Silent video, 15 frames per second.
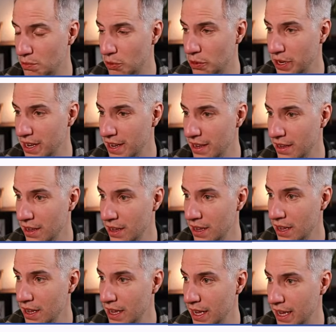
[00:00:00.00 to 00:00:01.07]
again
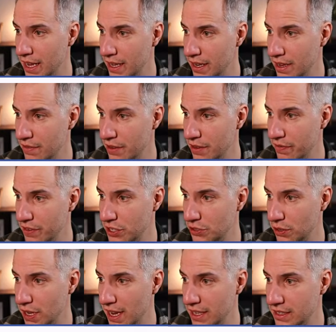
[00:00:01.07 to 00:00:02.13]
and even
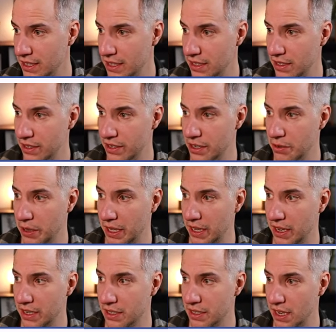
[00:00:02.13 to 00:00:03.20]
visualize it directly
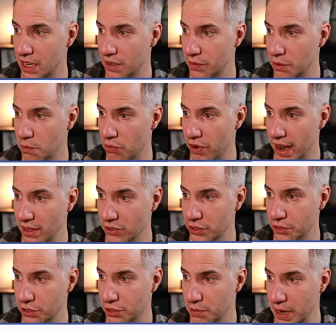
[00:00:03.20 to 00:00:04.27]
inside of the browser.
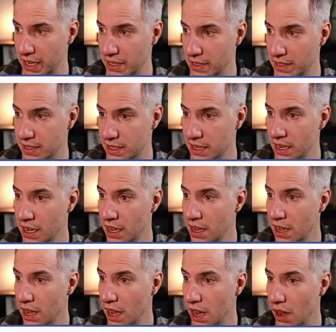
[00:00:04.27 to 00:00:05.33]
So I can see
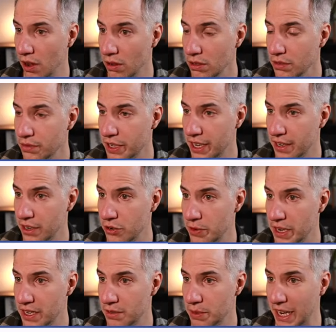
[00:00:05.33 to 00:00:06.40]
all of the
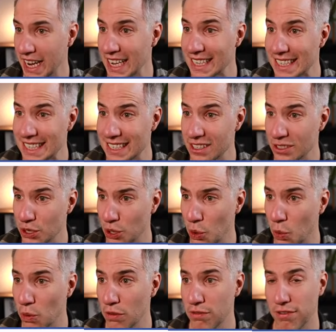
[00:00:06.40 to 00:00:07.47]
categories. But again, this is a
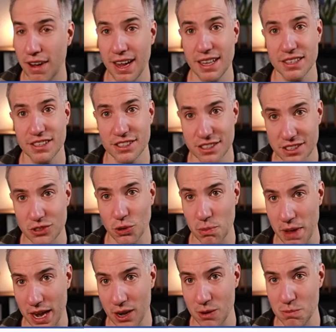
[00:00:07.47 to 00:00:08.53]
local file. This is on my
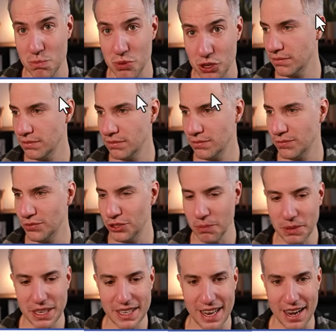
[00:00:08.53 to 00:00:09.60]
computer.
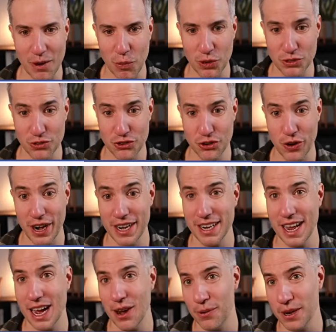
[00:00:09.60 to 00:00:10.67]
Something that I want to try
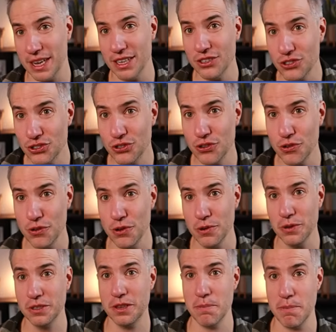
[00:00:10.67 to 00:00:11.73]
now is to use
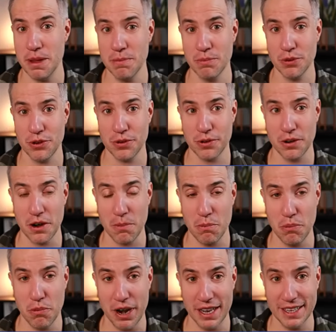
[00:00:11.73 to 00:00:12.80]
the BIM Pure branding